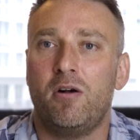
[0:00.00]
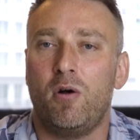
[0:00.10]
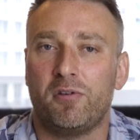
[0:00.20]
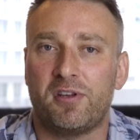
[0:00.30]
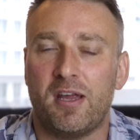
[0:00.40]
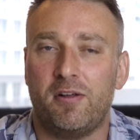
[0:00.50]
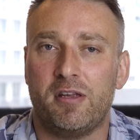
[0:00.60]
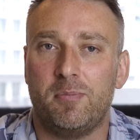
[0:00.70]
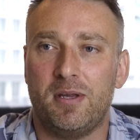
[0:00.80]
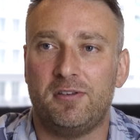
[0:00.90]
wholesale
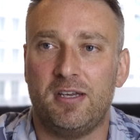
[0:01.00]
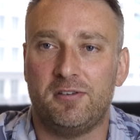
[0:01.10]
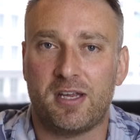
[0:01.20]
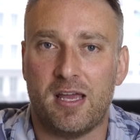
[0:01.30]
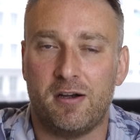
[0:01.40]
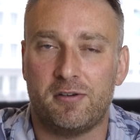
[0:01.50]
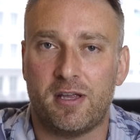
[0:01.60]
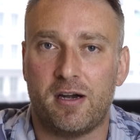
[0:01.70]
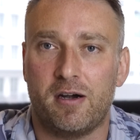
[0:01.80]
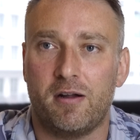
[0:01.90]
UPC scanners
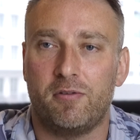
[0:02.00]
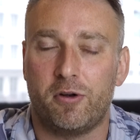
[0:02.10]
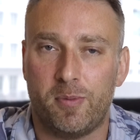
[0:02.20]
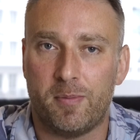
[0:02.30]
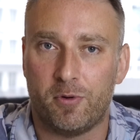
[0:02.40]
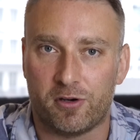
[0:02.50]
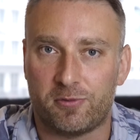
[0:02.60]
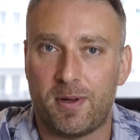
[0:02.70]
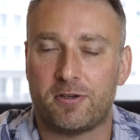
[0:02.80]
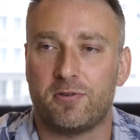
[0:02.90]
that are a little bit more
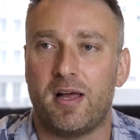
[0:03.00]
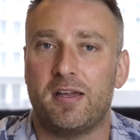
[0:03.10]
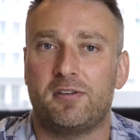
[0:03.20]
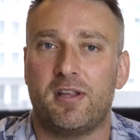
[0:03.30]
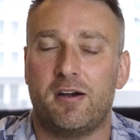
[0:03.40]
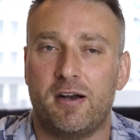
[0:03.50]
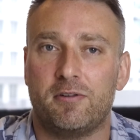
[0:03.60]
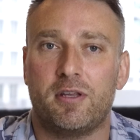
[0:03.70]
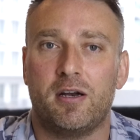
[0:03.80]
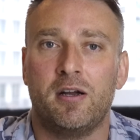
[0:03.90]
specialized that are
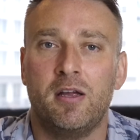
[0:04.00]
out there.